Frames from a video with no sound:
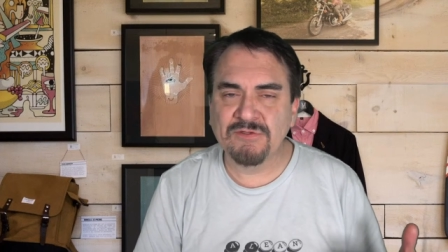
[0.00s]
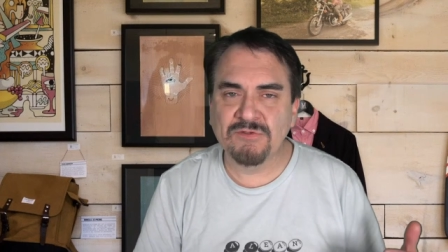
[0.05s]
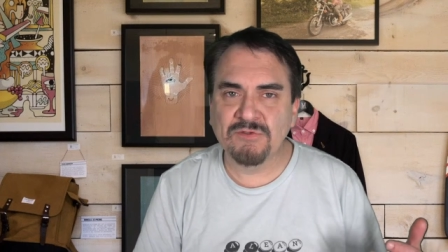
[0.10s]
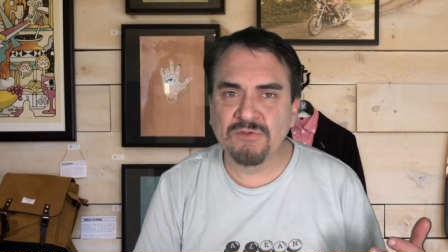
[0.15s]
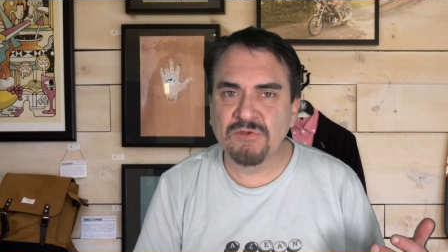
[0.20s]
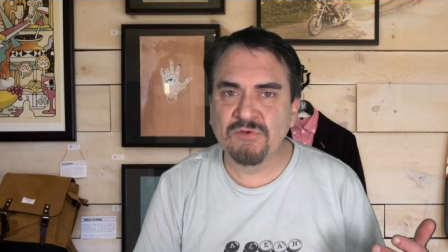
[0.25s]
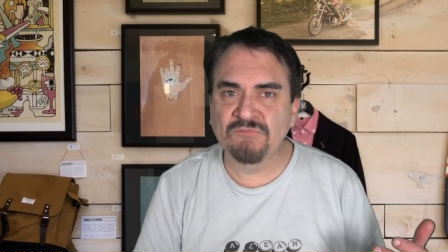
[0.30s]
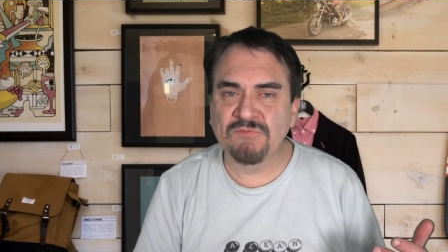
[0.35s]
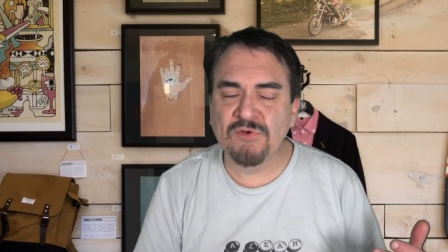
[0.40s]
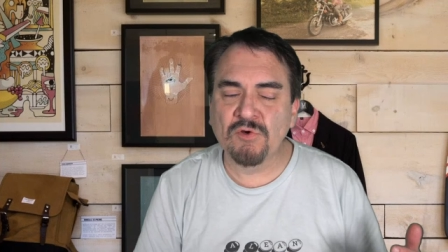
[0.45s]

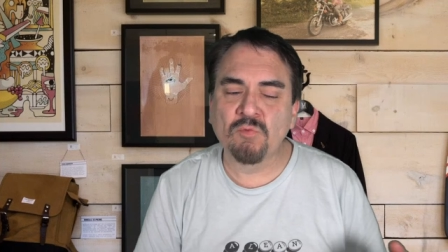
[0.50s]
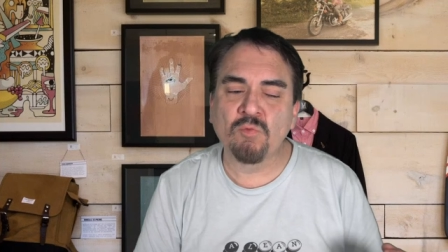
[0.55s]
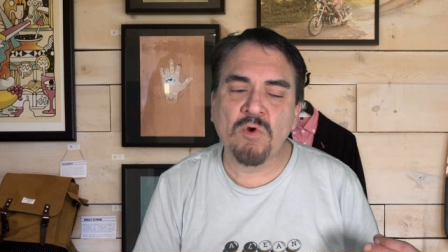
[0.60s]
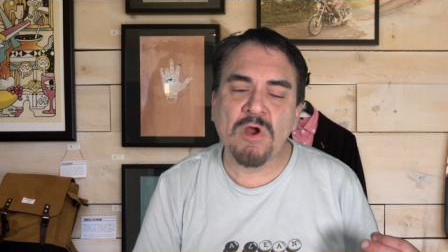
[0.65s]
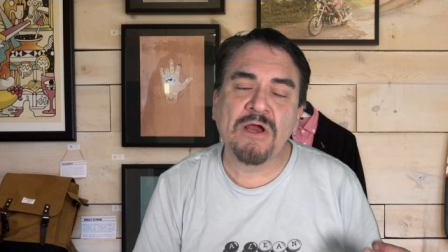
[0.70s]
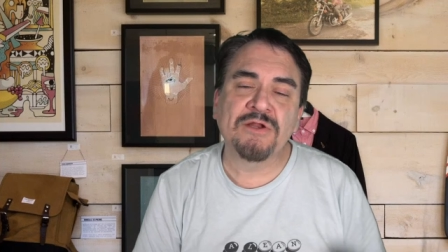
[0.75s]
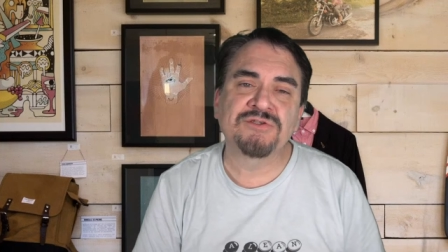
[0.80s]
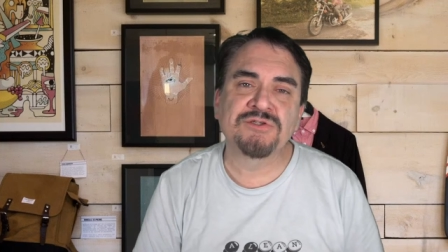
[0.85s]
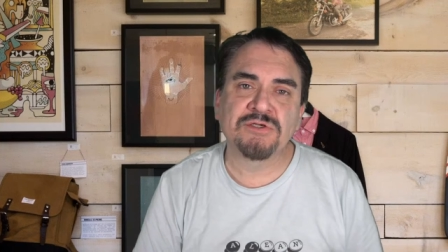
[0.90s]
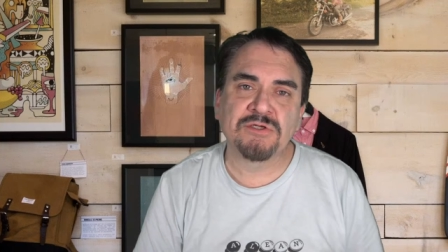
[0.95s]
If you're
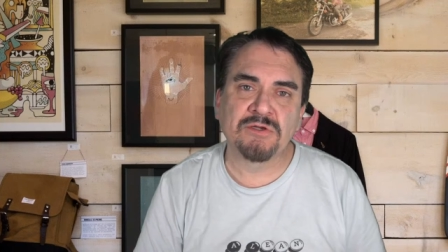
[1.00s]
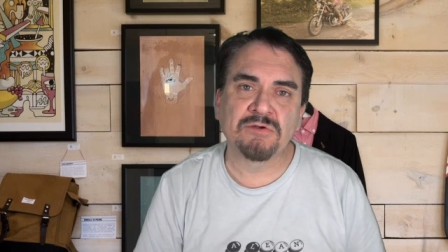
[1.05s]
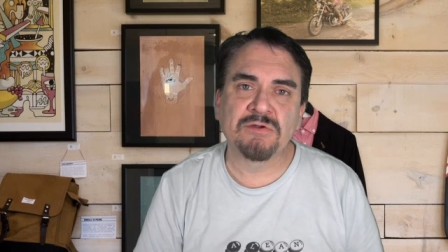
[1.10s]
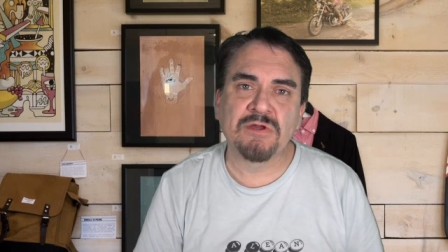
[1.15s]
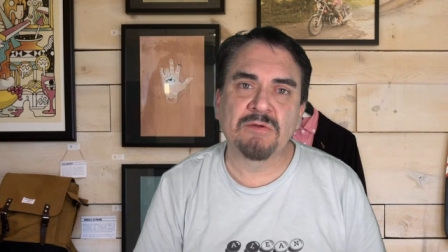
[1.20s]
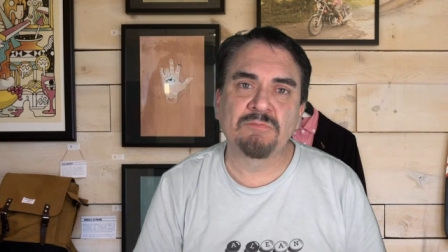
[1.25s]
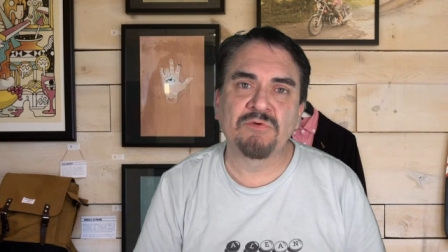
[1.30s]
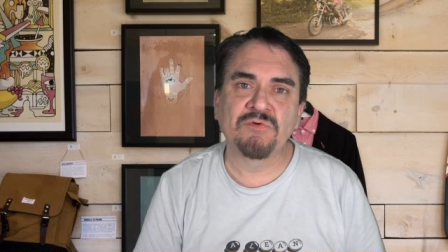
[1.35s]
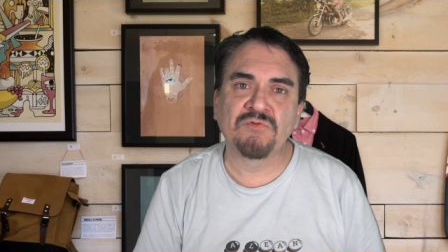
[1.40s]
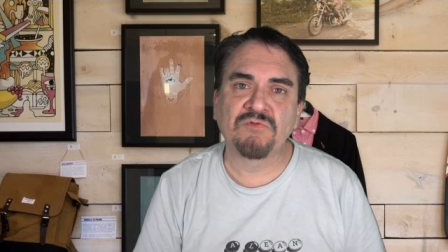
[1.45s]
watching your
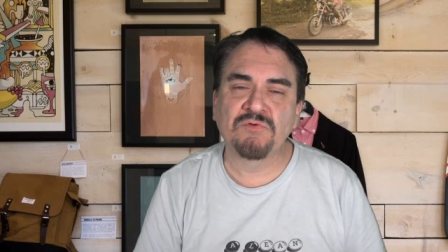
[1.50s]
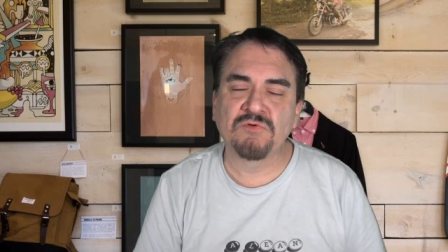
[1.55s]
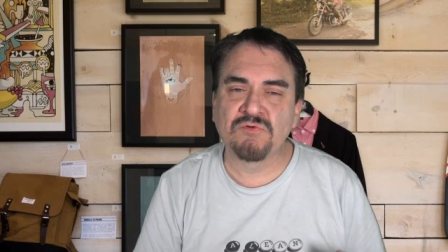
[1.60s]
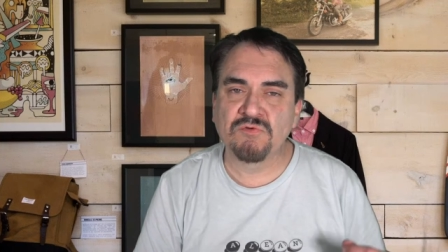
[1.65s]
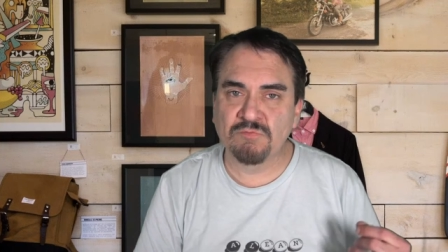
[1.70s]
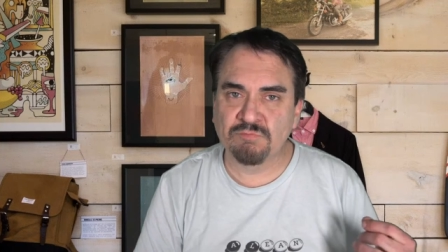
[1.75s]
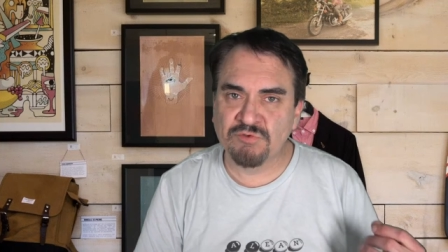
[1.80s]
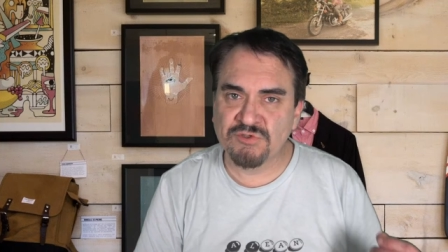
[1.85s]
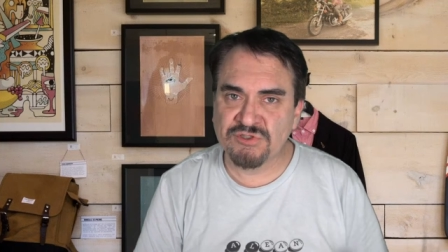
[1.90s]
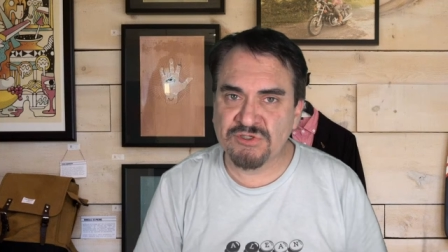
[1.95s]
numbers, you're
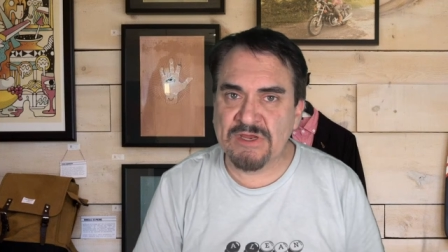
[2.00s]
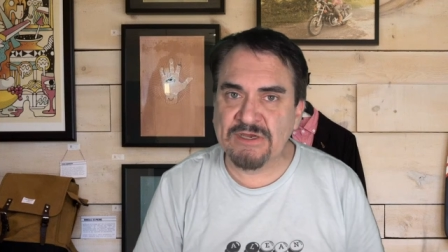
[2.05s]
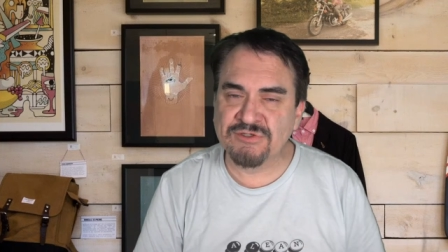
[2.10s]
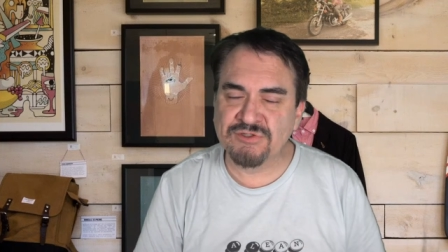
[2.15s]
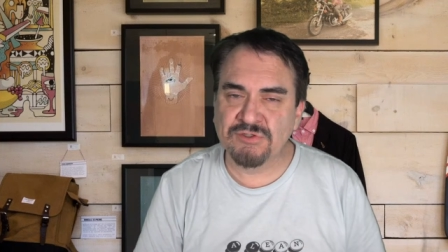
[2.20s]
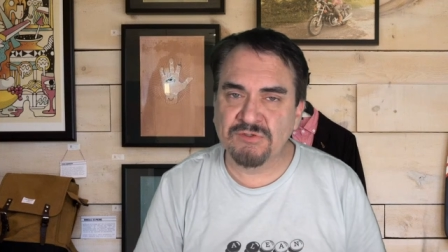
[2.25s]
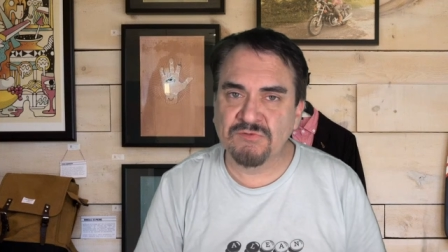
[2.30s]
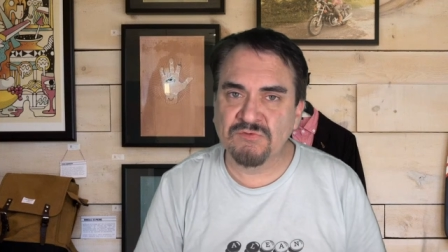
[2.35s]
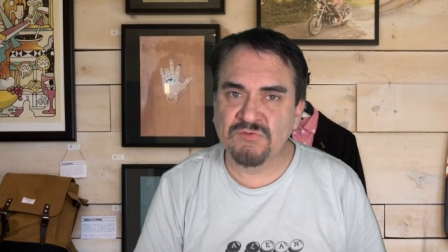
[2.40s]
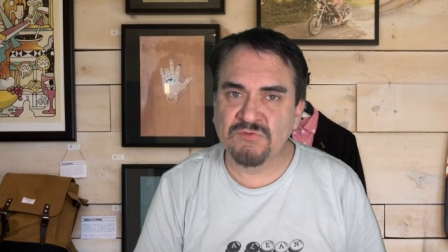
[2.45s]
doing
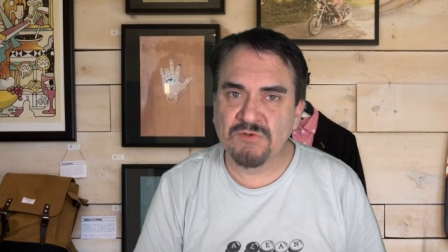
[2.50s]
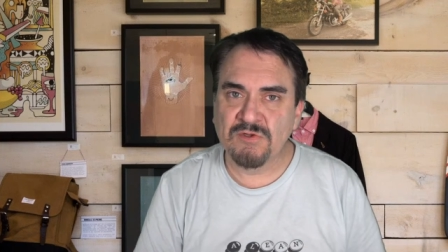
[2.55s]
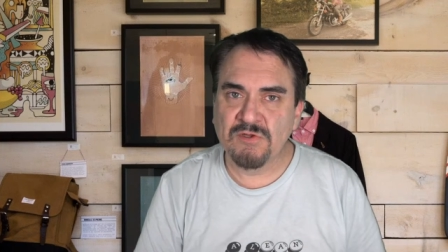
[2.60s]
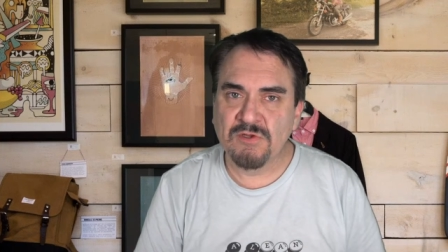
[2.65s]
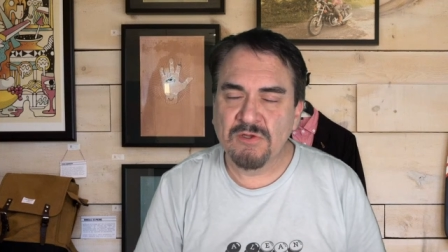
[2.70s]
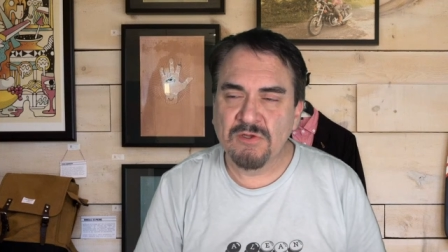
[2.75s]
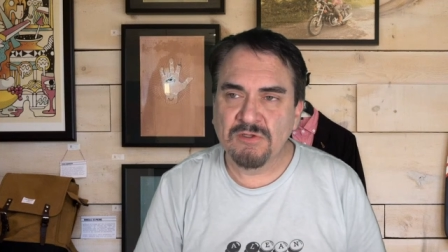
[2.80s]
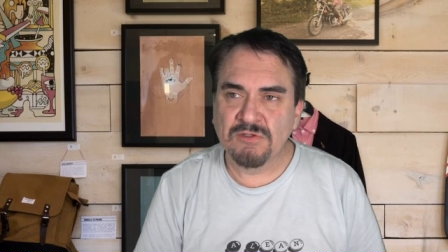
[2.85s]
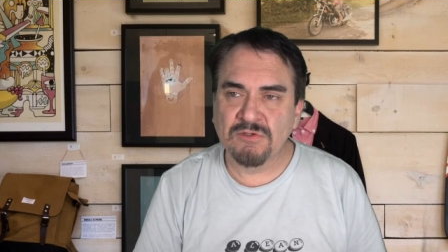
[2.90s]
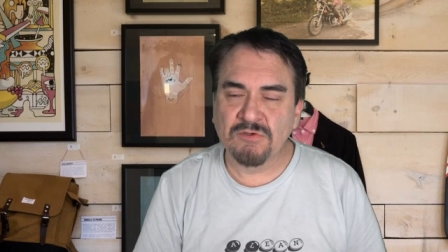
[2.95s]
projections,
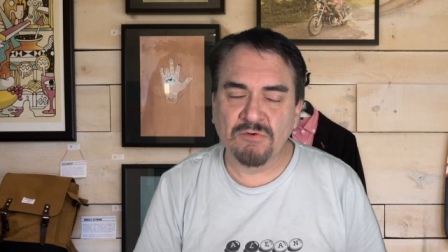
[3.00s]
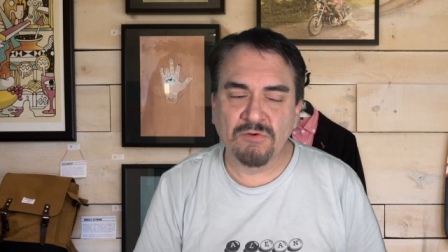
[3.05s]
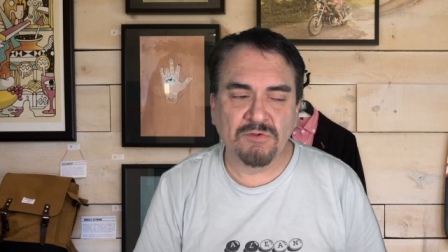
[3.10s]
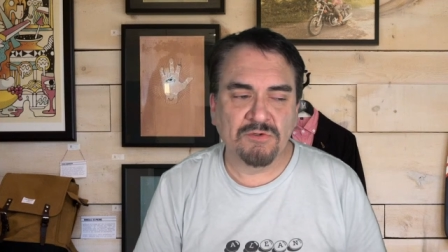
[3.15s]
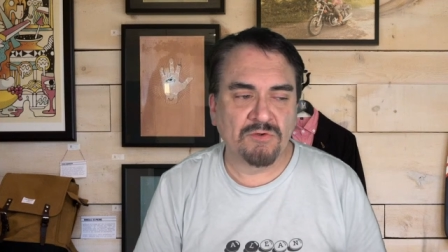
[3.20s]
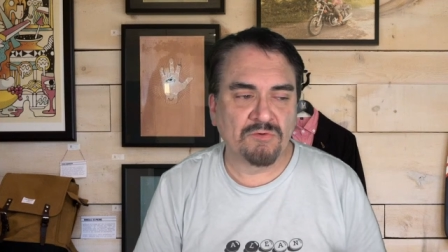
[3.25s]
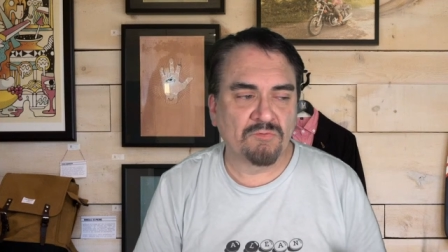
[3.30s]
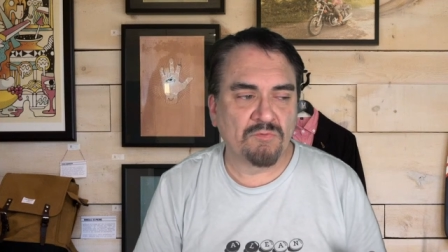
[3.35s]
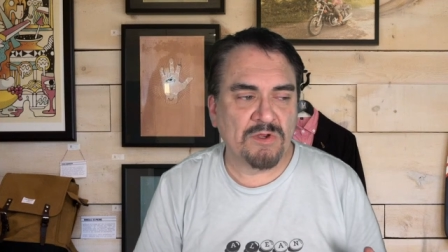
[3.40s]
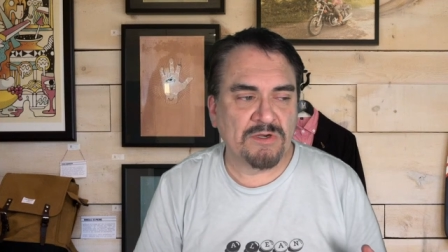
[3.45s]
you're
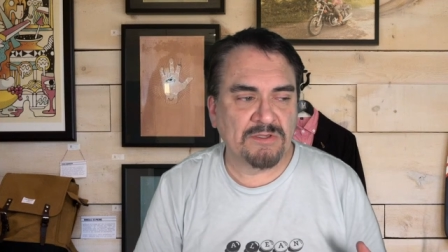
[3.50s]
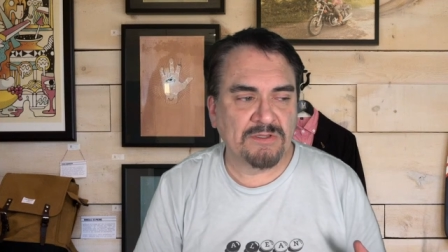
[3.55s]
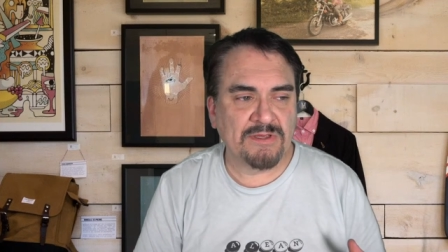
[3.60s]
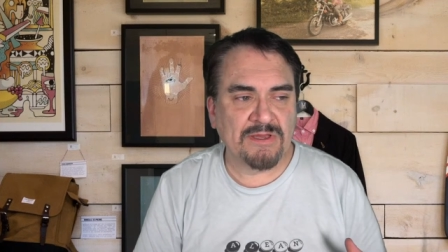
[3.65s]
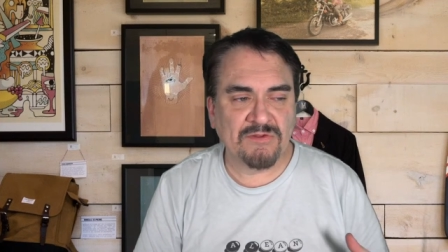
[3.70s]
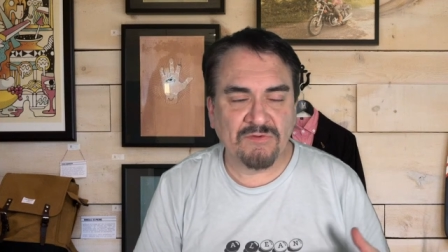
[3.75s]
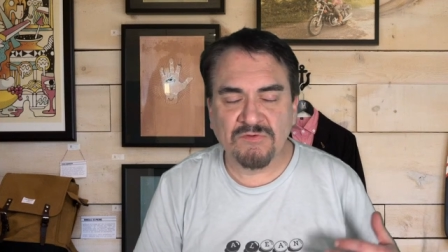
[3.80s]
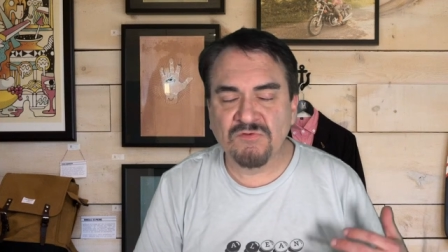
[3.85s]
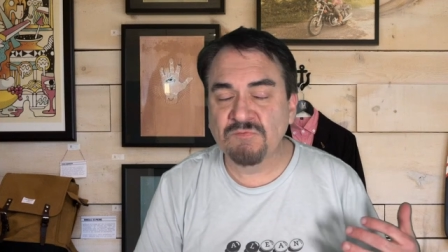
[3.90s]
running out.